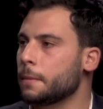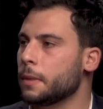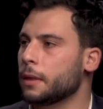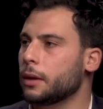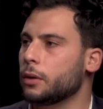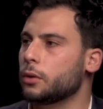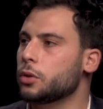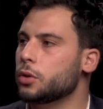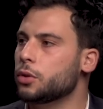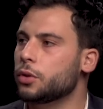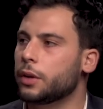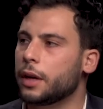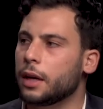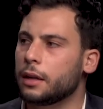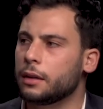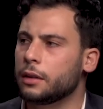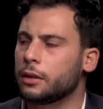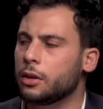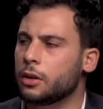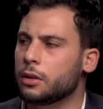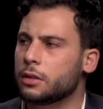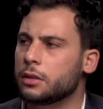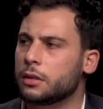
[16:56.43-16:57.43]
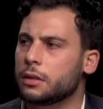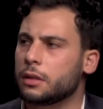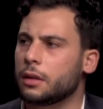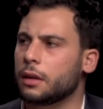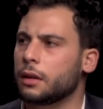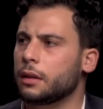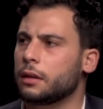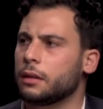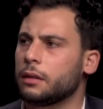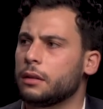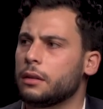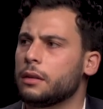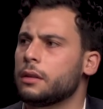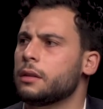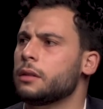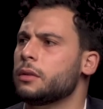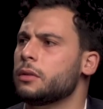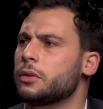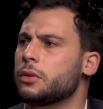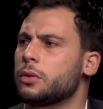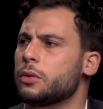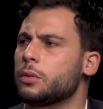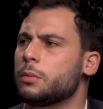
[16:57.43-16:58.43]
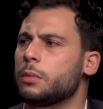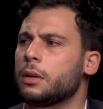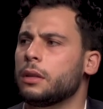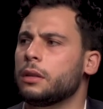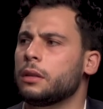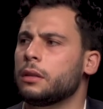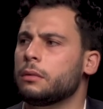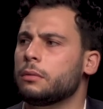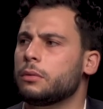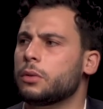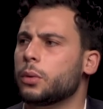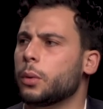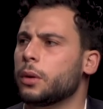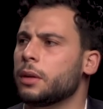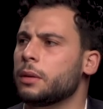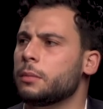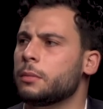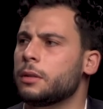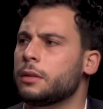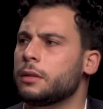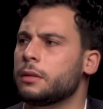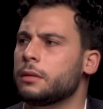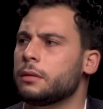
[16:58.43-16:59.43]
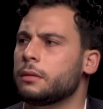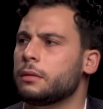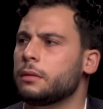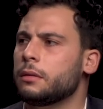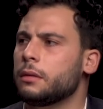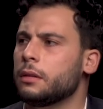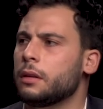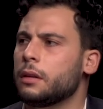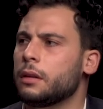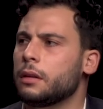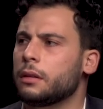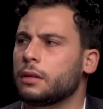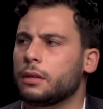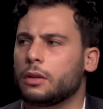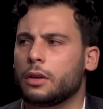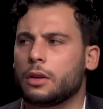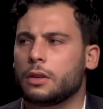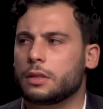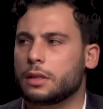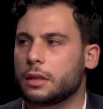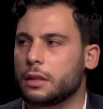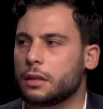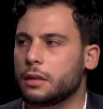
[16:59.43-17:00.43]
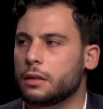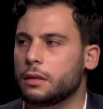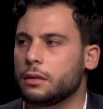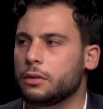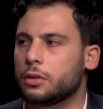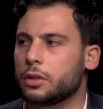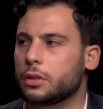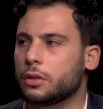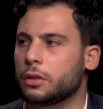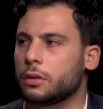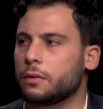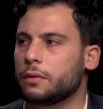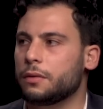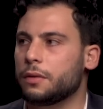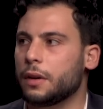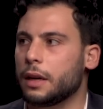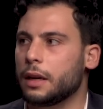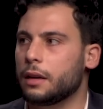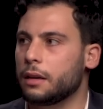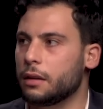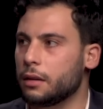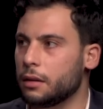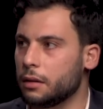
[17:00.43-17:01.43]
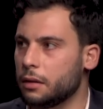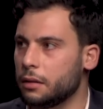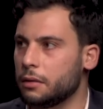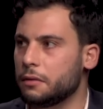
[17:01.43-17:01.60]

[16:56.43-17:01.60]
And Australia lost like 2 million, 20 million the last year just on fake